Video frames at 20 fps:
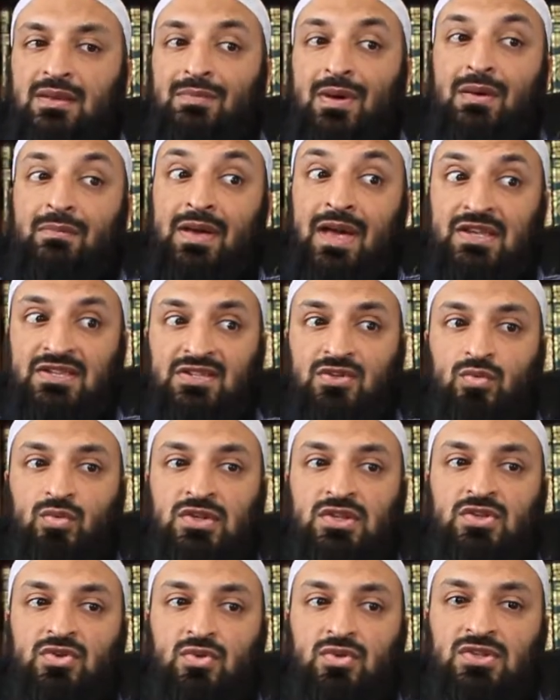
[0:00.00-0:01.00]
imam has the
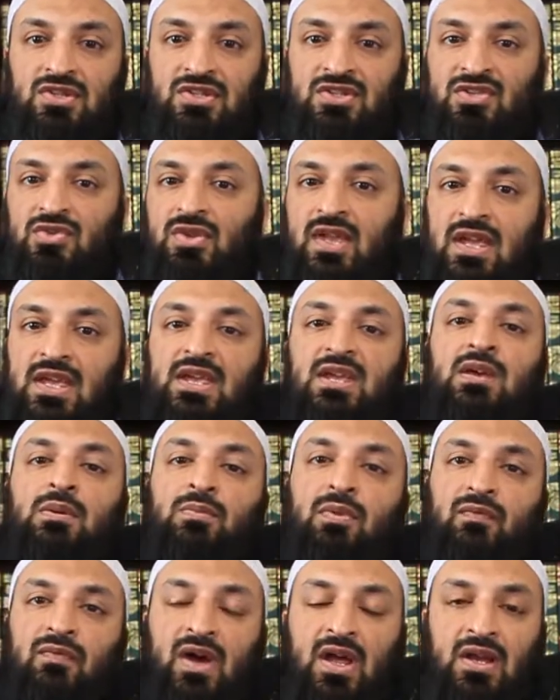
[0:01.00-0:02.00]
resources so that he can
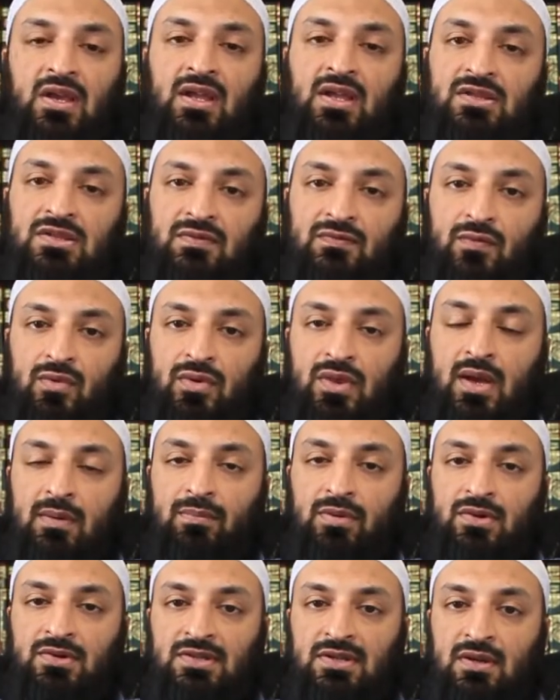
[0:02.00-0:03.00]
provide an answer for that
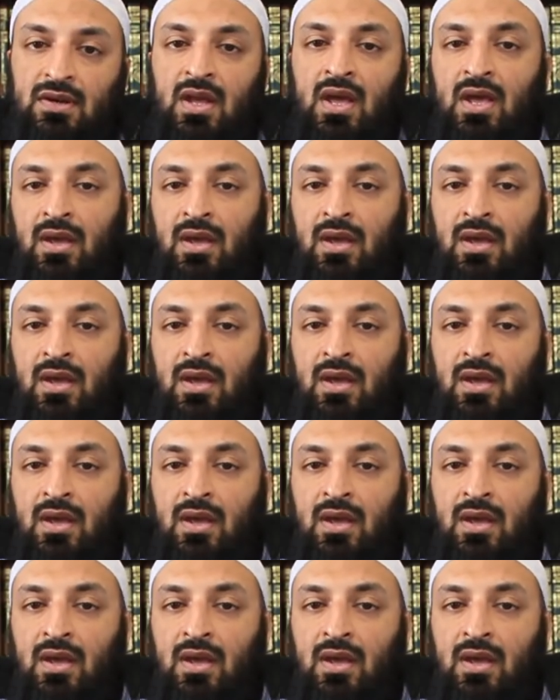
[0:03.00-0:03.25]
person.